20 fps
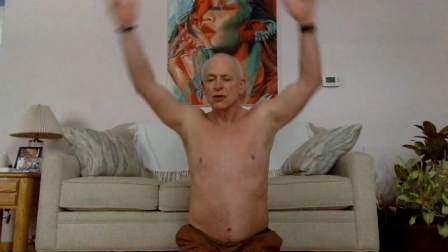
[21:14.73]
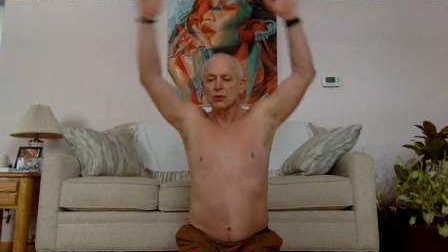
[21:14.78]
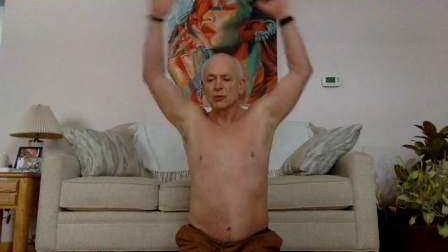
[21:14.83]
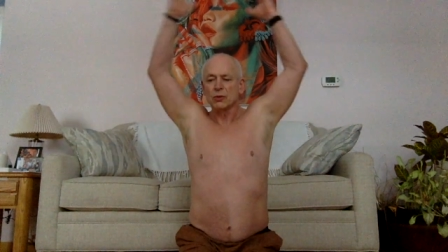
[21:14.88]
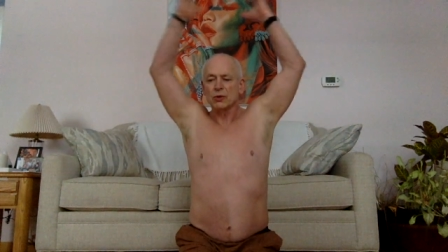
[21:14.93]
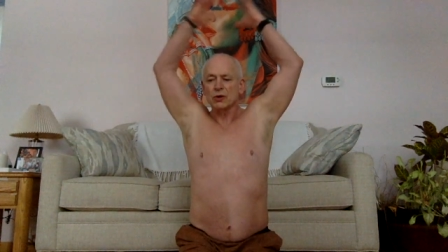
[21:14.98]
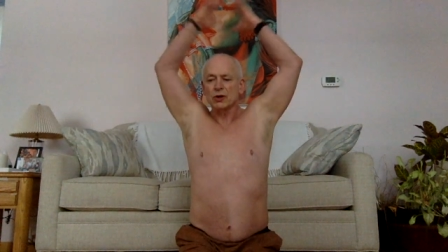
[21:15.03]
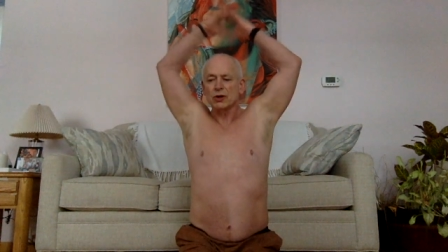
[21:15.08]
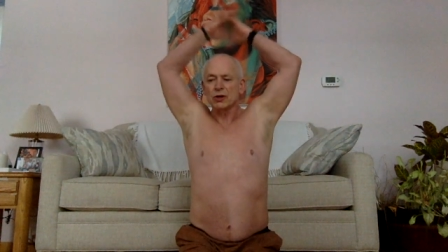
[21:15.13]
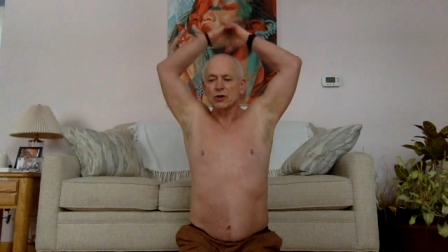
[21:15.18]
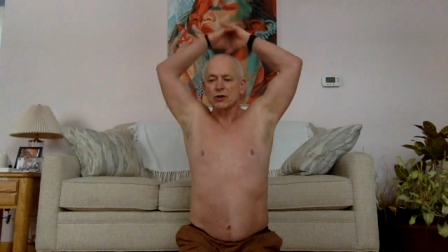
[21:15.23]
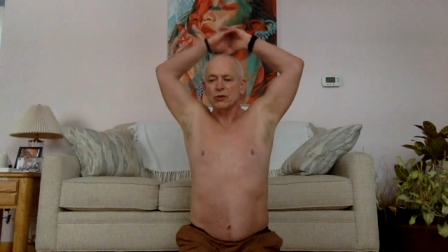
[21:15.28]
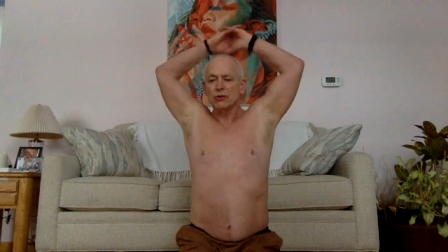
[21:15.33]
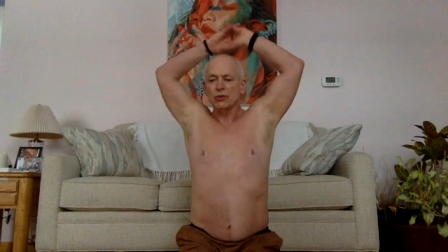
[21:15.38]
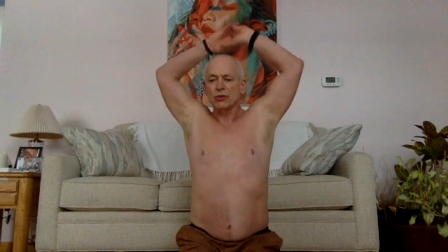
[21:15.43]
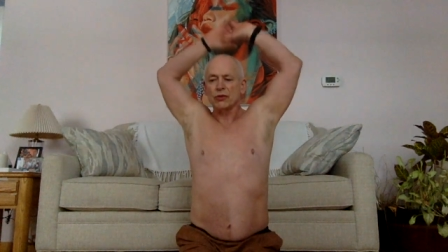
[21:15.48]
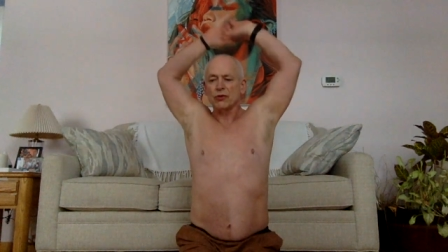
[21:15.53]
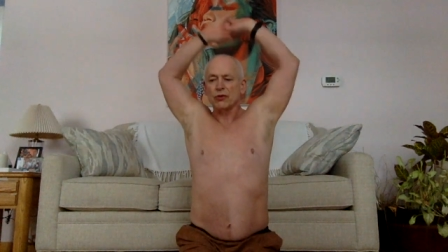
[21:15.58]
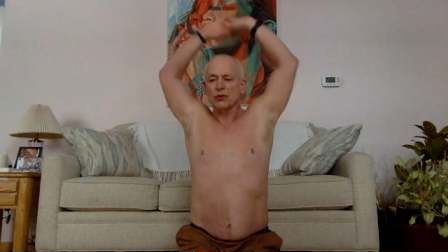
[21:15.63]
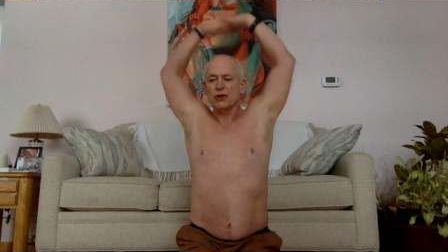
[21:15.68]
We're going to do
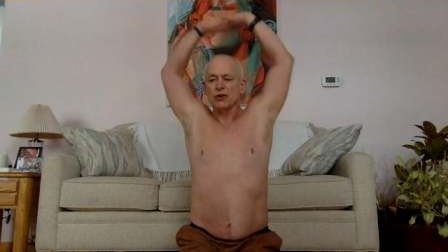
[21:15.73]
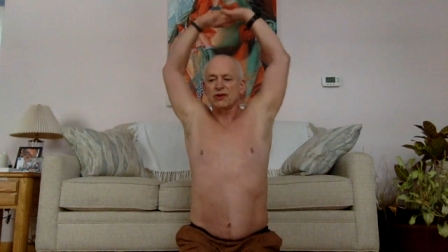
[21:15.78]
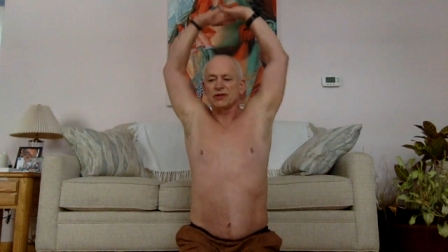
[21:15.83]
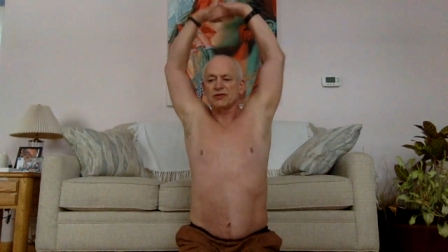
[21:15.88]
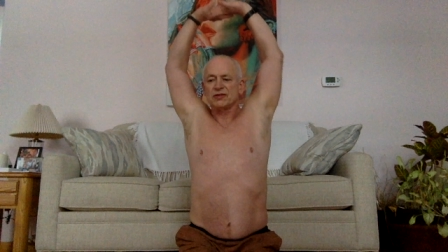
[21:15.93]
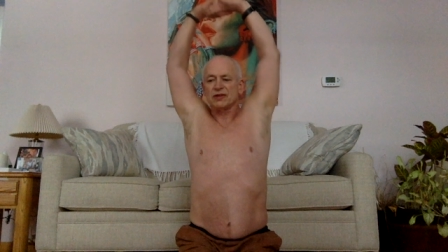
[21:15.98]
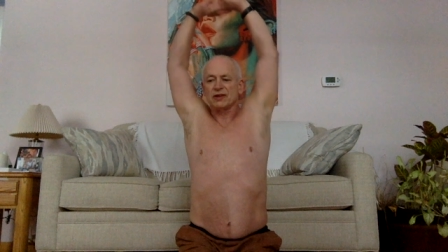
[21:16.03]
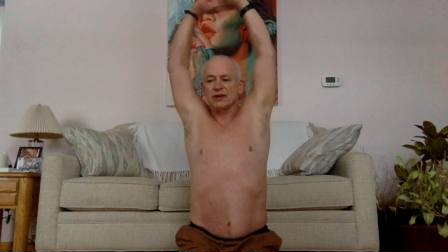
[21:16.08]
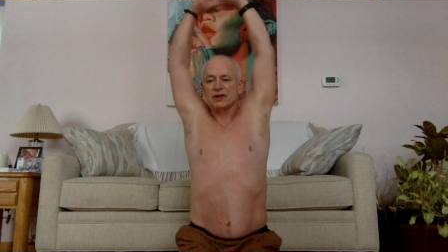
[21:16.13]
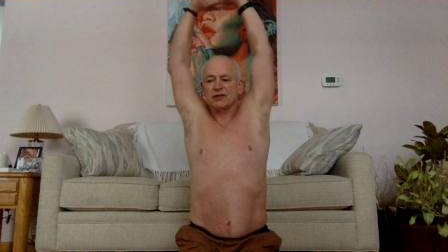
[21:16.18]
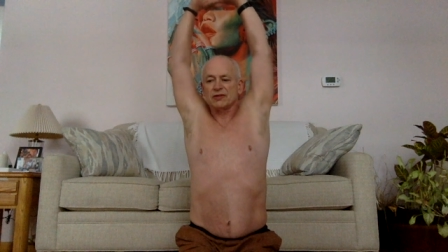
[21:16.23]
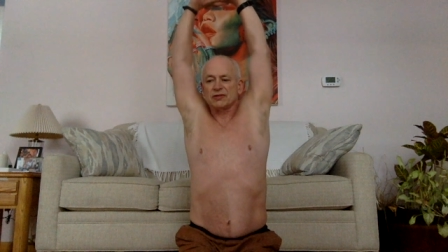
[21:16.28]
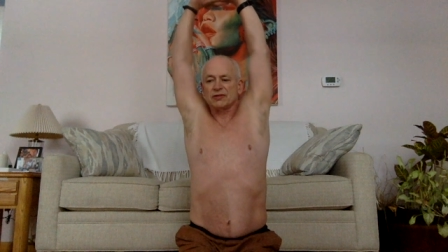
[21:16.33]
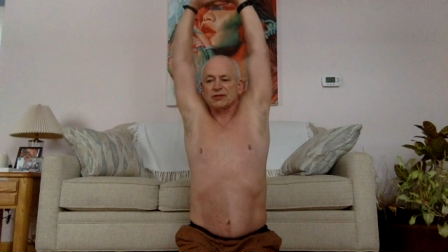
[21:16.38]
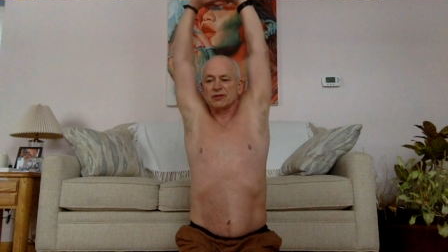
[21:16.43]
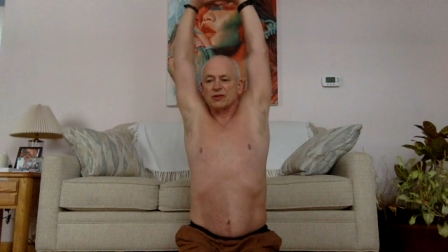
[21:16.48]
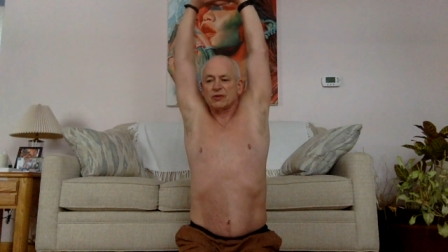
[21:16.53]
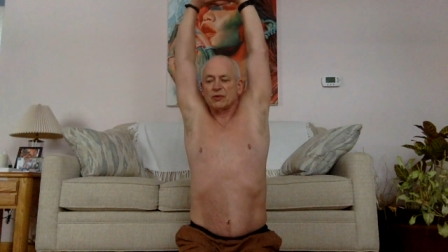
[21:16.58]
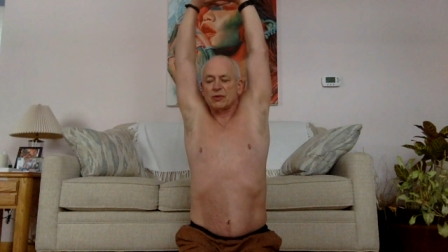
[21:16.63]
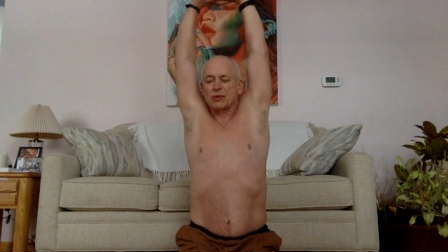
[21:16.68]
36
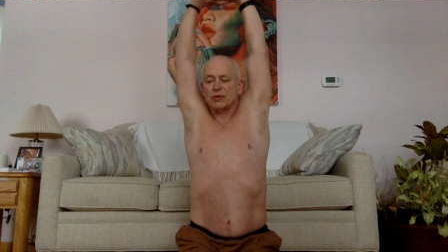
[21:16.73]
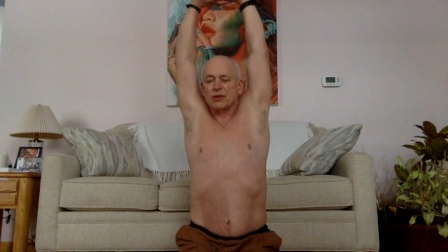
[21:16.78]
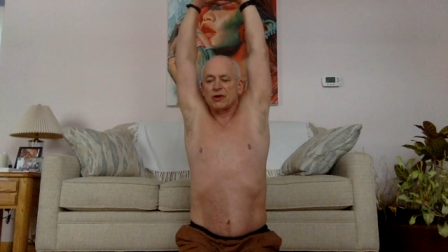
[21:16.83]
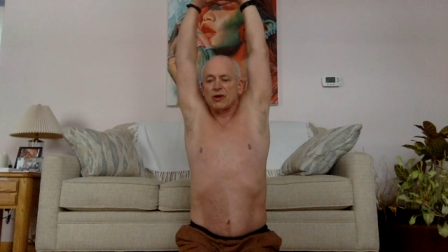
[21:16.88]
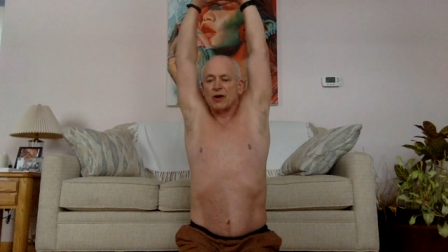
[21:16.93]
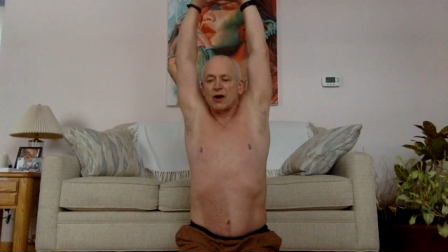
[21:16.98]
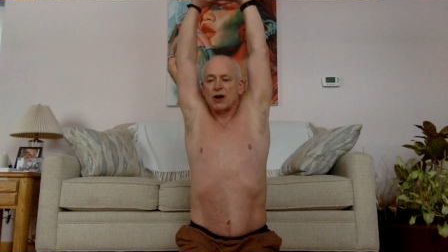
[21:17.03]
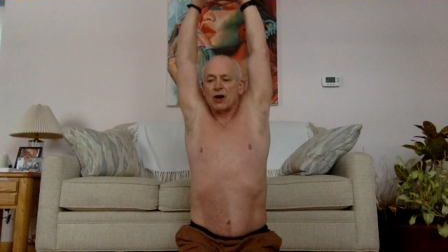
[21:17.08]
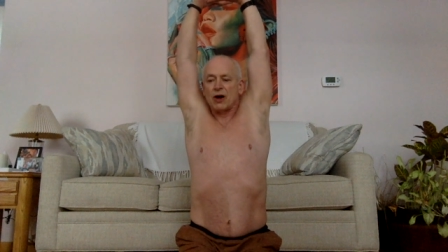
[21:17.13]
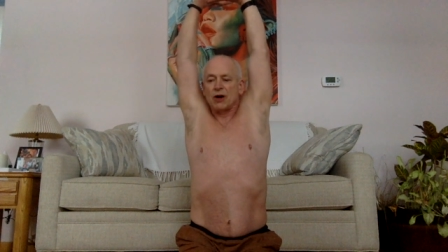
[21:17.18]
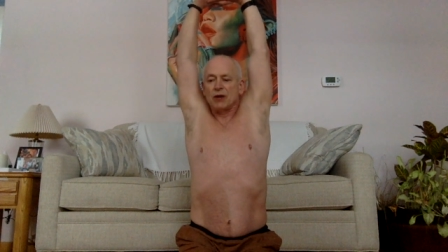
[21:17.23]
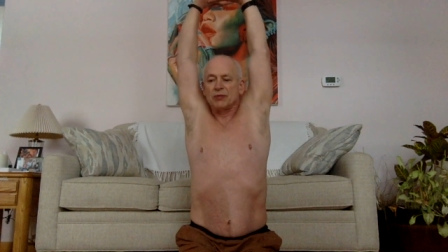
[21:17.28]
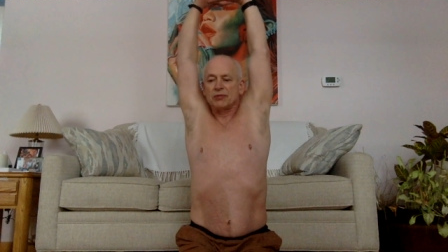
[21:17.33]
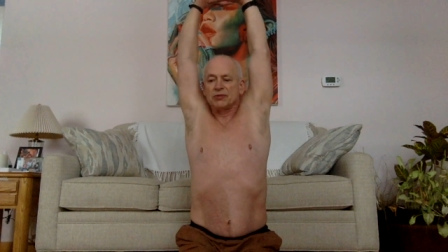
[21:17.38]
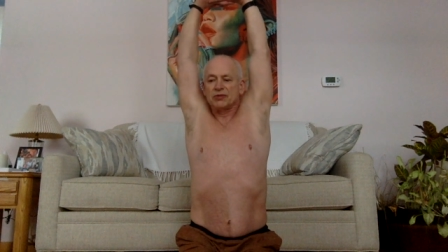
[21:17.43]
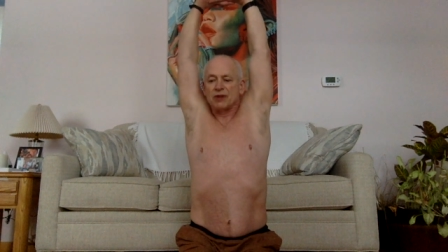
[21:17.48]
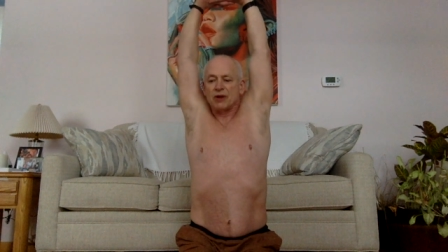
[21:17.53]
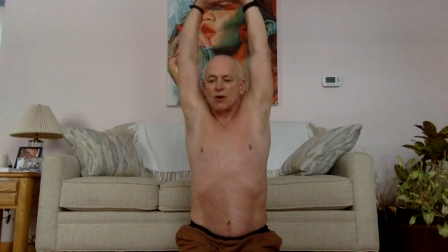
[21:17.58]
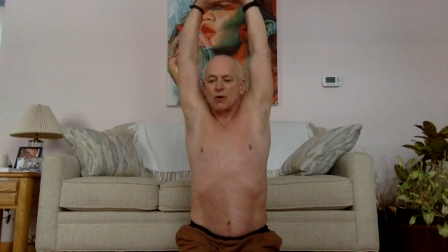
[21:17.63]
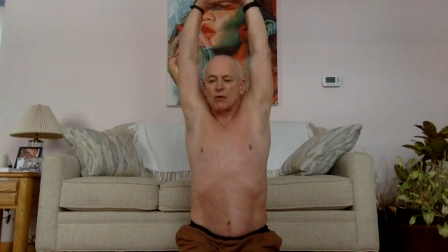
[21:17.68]
with our
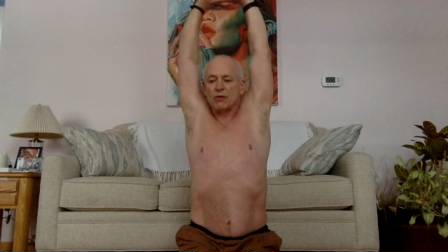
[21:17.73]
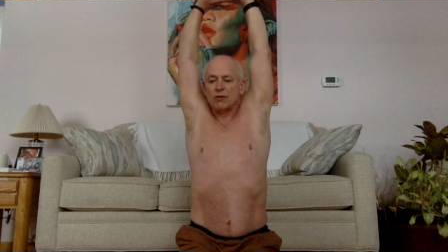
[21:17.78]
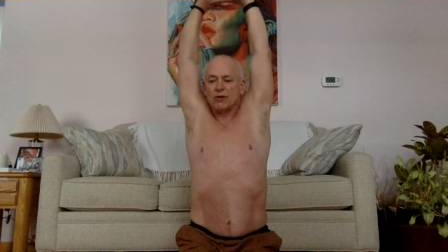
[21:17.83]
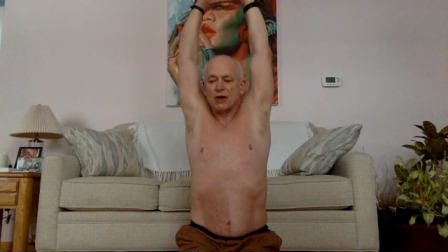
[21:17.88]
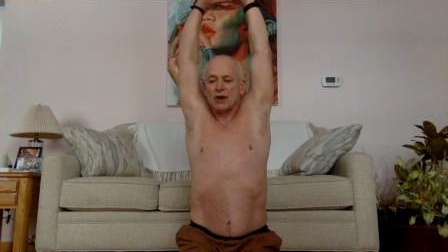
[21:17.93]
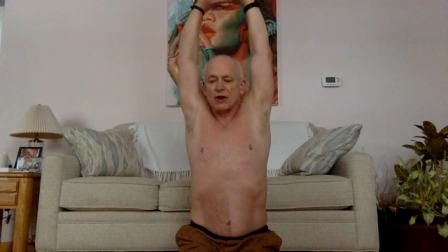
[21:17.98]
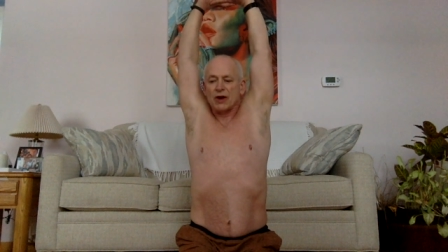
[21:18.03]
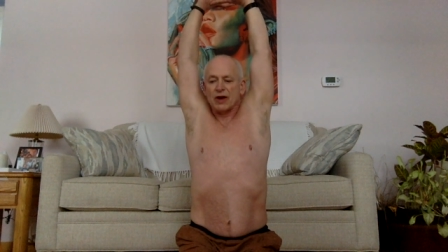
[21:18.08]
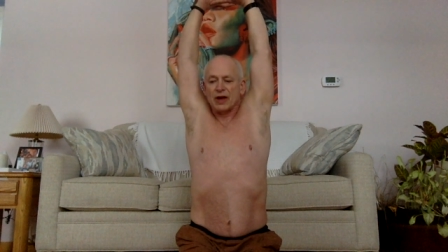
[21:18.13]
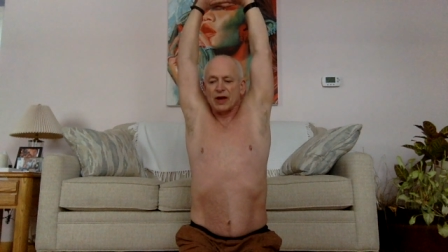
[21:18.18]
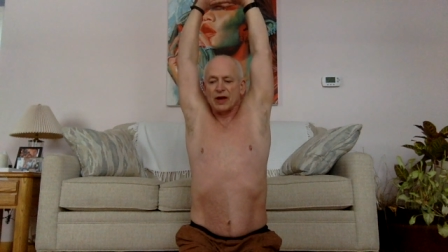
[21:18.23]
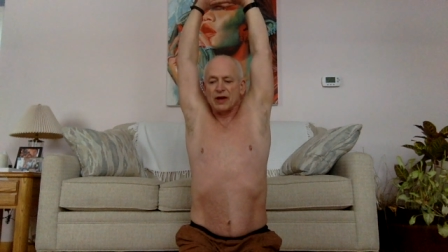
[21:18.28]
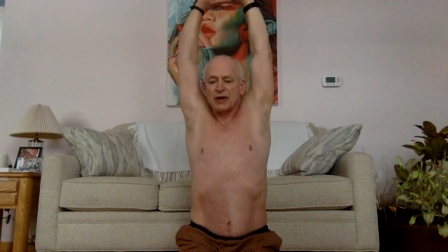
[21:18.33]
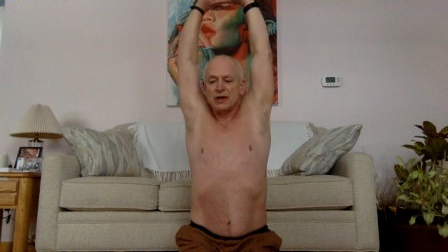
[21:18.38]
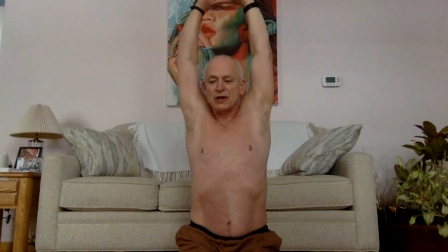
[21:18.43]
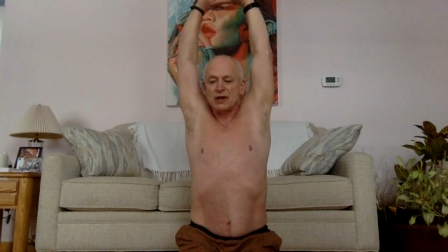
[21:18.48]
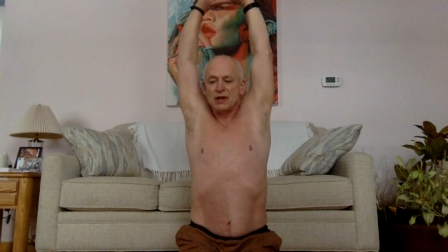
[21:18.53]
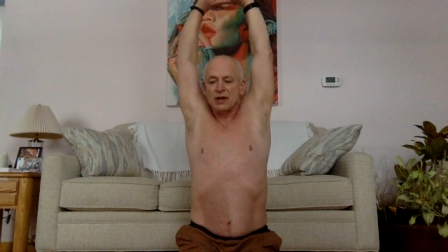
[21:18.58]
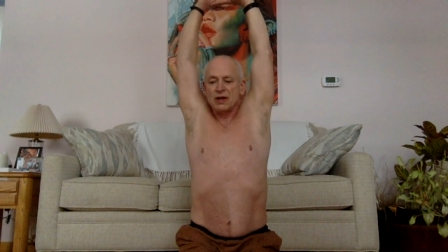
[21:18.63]
arms over our head.